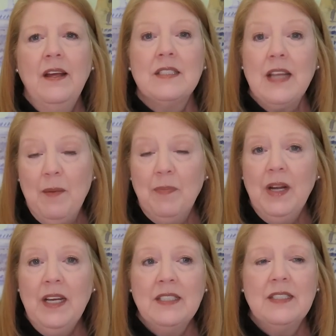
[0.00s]

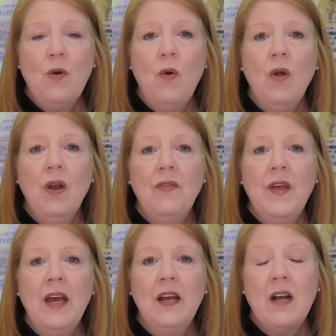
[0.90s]
Cyprus, or
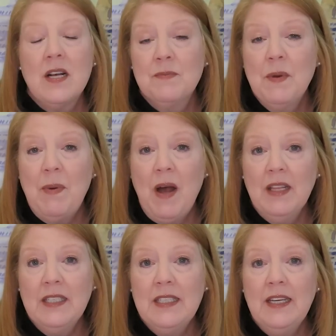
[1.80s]
the
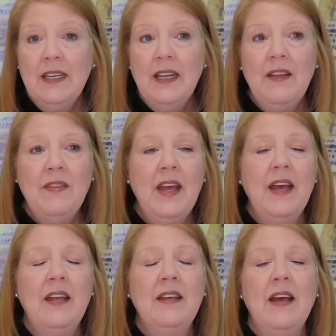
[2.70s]
Cosmopolitan. And
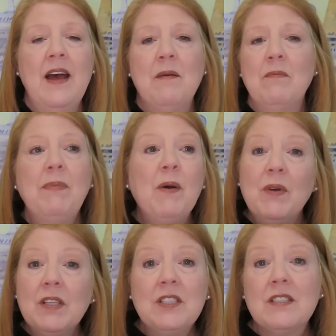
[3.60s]
then but
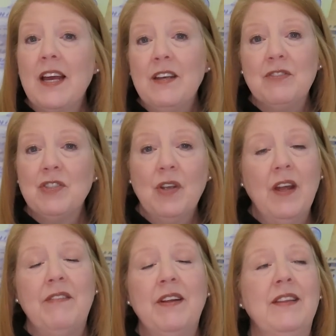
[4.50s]
we'll just kind of show
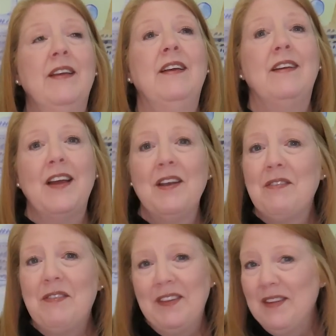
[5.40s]
you everything
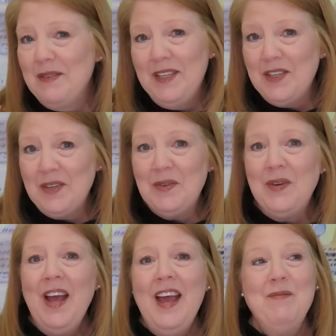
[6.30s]
we
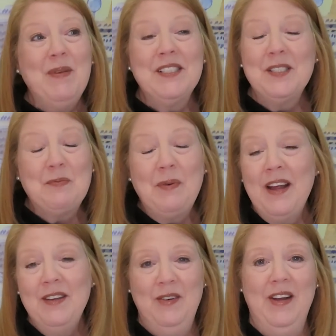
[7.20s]
do, because it's
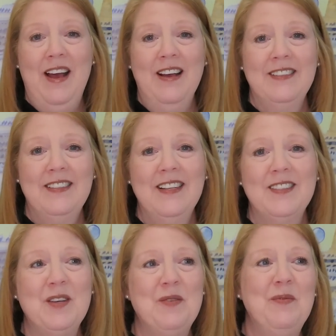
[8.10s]
brand new to us,
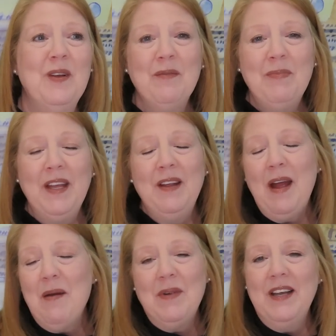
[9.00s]
and so we'll be
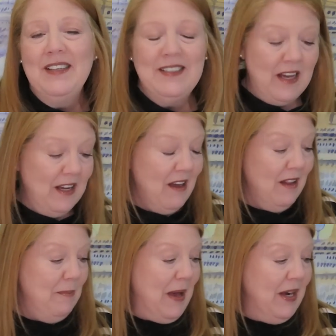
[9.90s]
ready to tell you
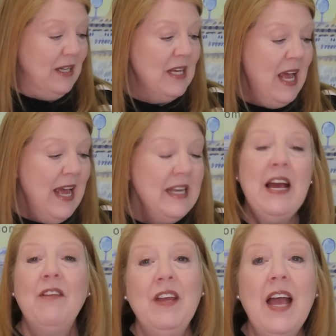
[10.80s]
all about it.
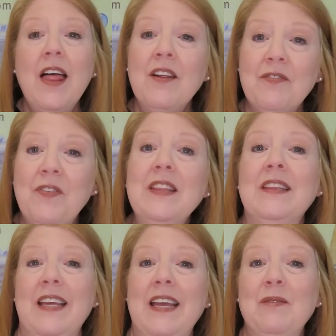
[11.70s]
Now, the other fun
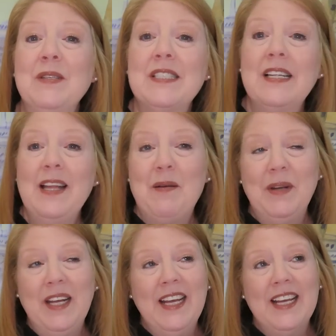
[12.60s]
thing with
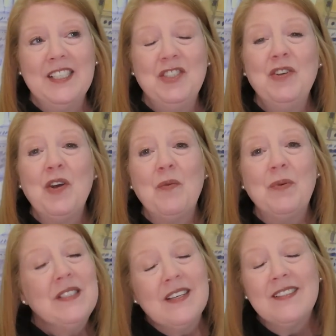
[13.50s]
Celebrity is,
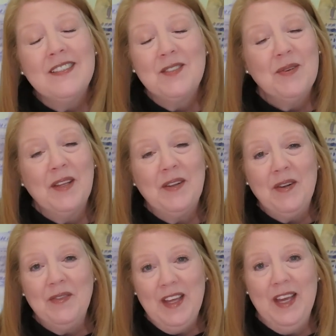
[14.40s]
Princess is doing
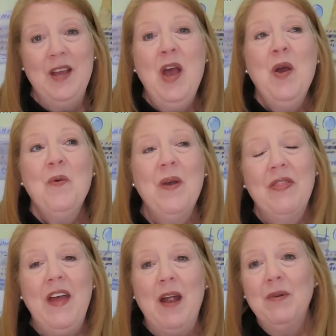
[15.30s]
their own thing
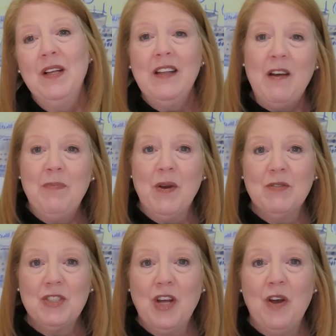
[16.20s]
with that Real Love
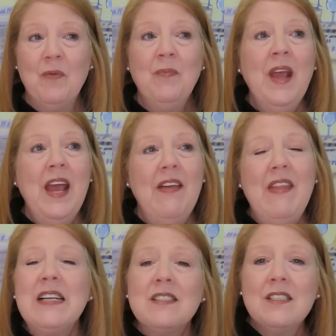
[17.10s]
Boat show,
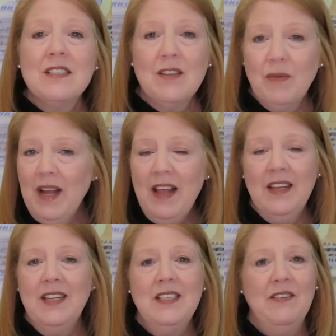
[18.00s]
and that's just a
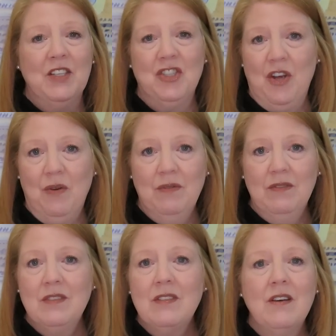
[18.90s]
reality TV show.
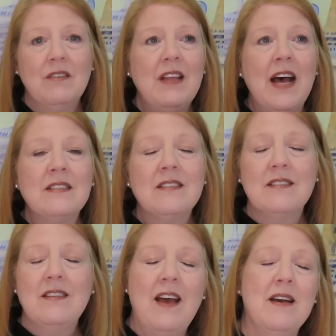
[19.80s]
So
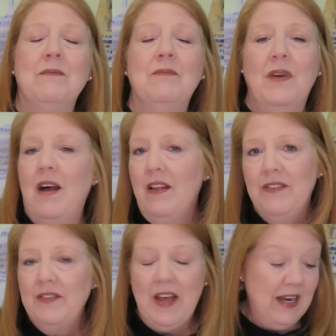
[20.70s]
that's all
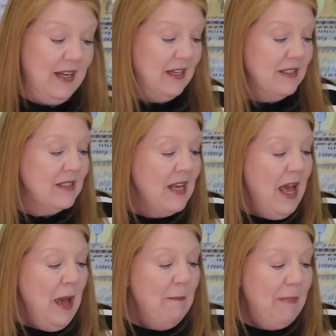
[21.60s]
that is.
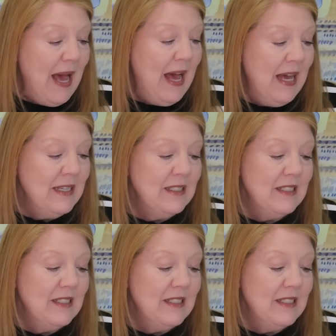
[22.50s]
But